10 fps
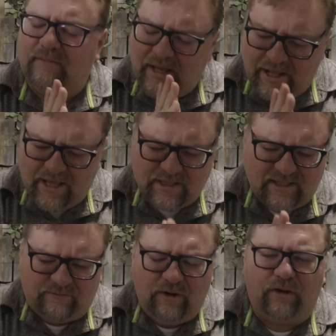It
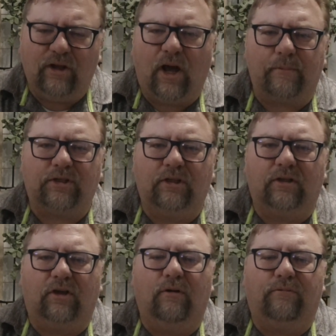is a very good option
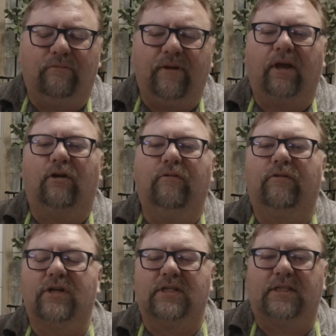to go from
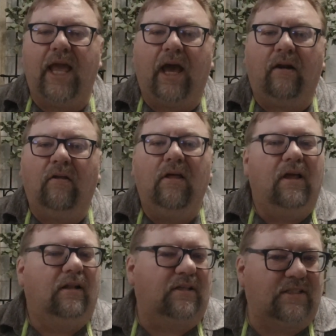Vancouver to Seattle
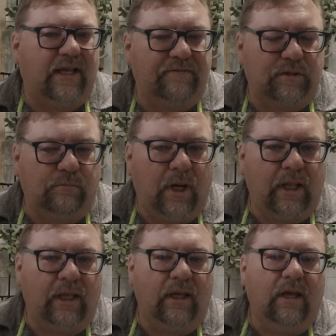to save some
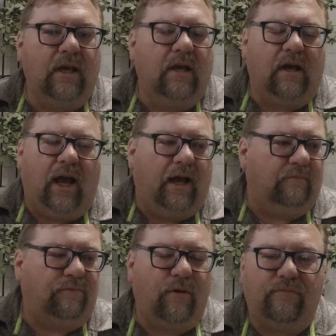money.
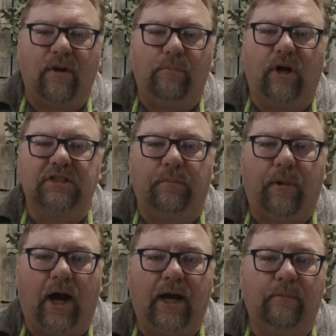$45 a
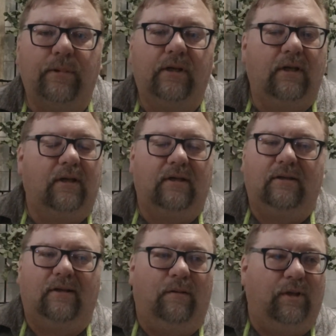pop.
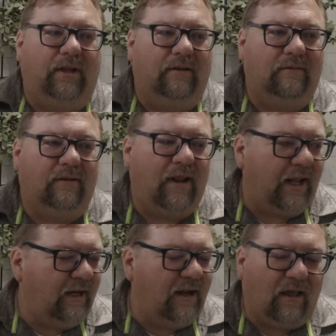I mean,
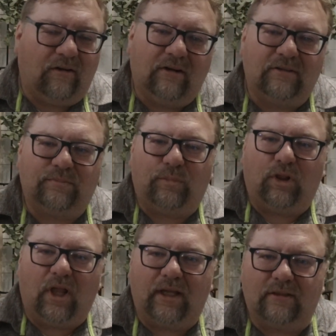$90
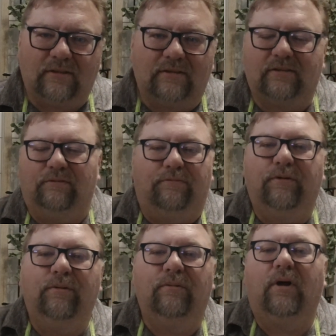plus the
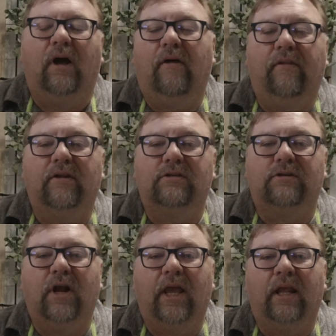food on the
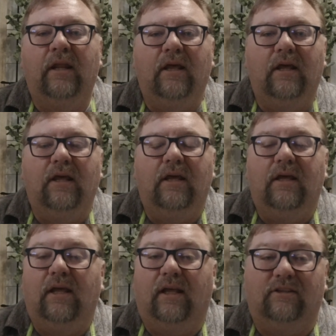train.
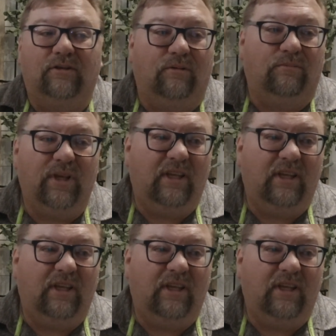And so